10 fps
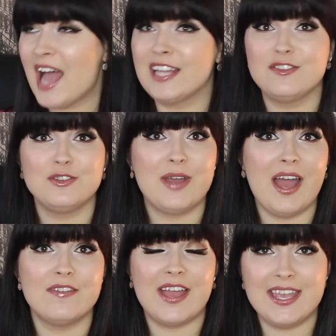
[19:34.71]
And if you
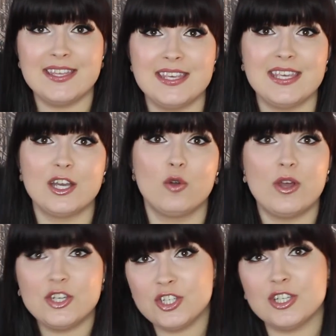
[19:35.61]
have any
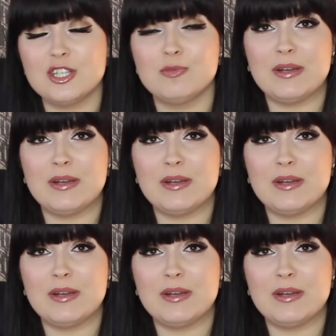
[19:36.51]
questions,